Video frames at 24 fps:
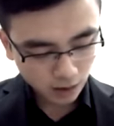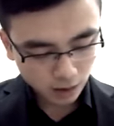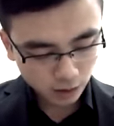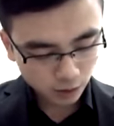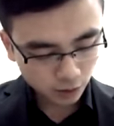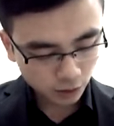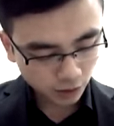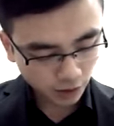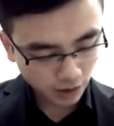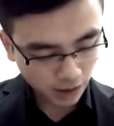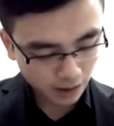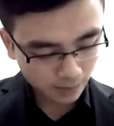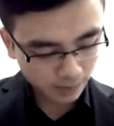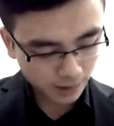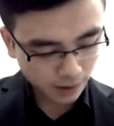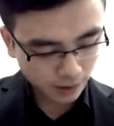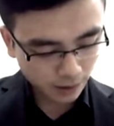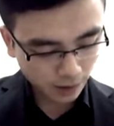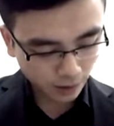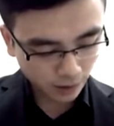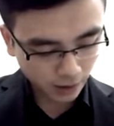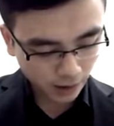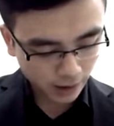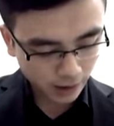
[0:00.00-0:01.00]
So that
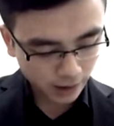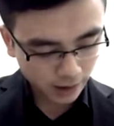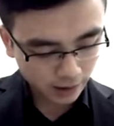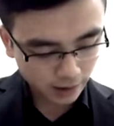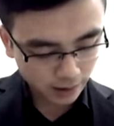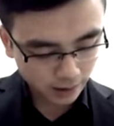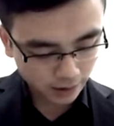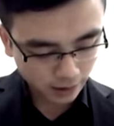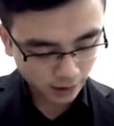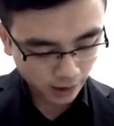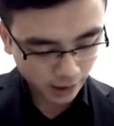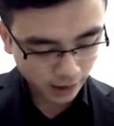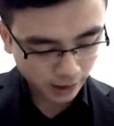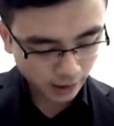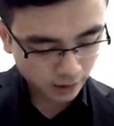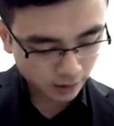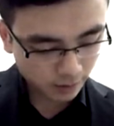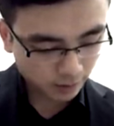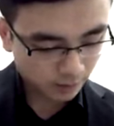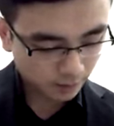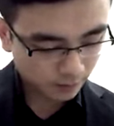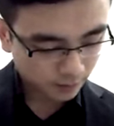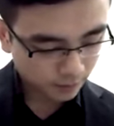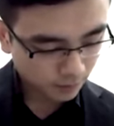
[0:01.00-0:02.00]
means, okay, in this case
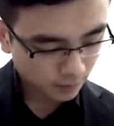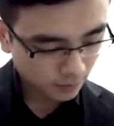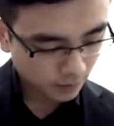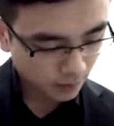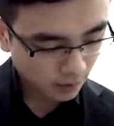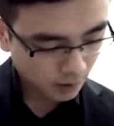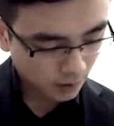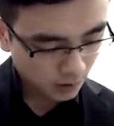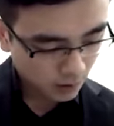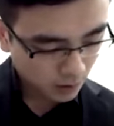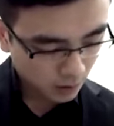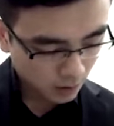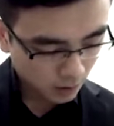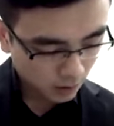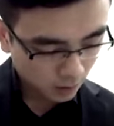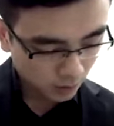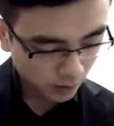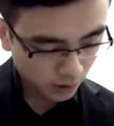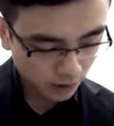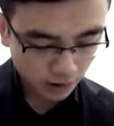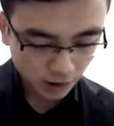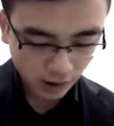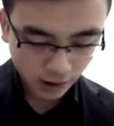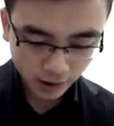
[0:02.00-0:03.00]

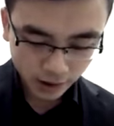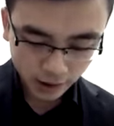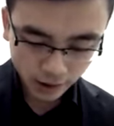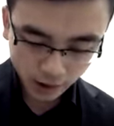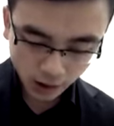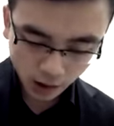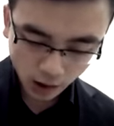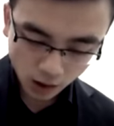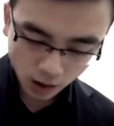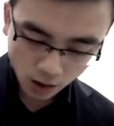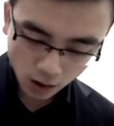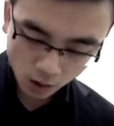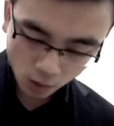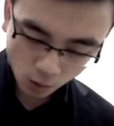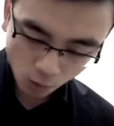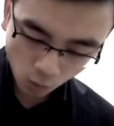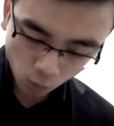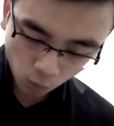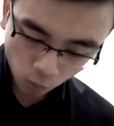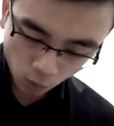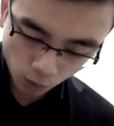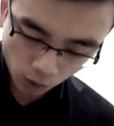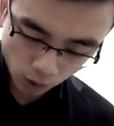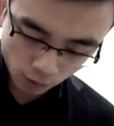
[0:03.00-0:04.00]
we take
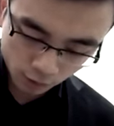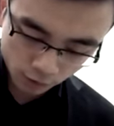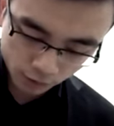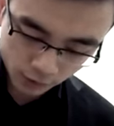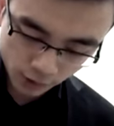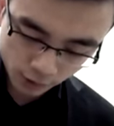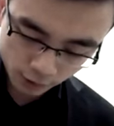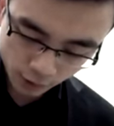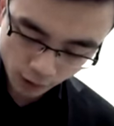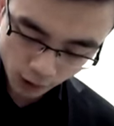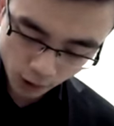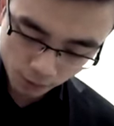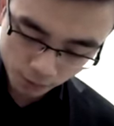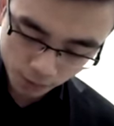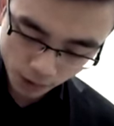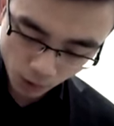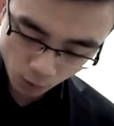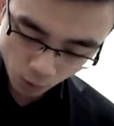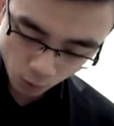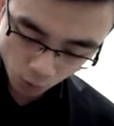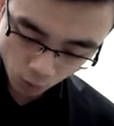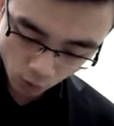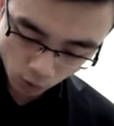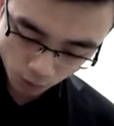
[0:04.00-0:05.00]
one divided by
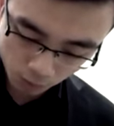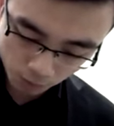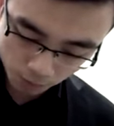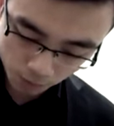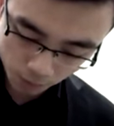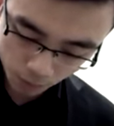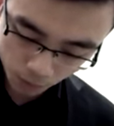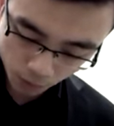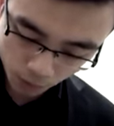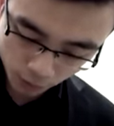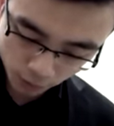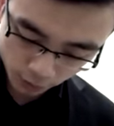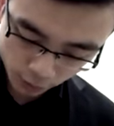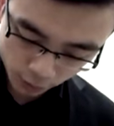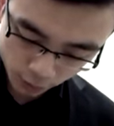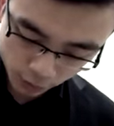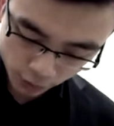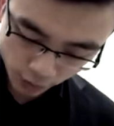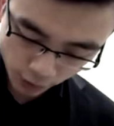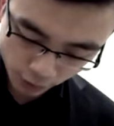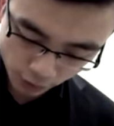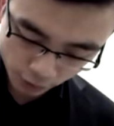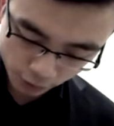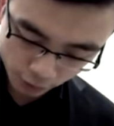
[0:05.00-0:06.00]
one point
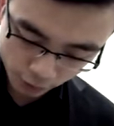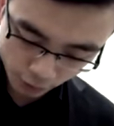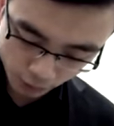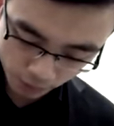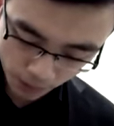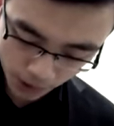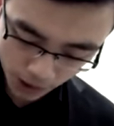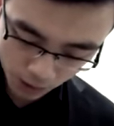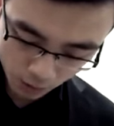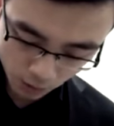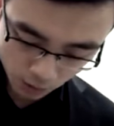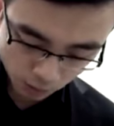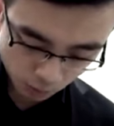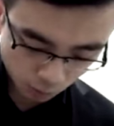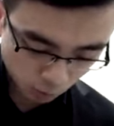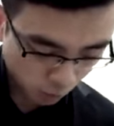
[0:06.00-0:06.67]
two for power of